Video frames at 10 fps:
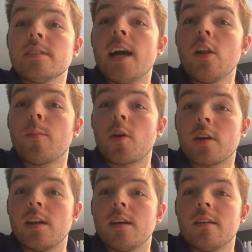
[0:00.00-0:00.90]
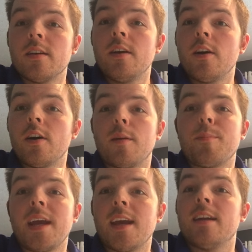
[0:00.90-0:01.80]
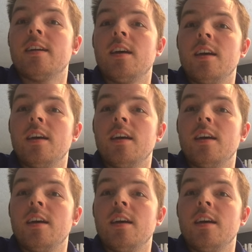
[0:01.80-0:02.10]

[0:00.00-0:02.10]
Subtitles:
telemarketing. Oh, man.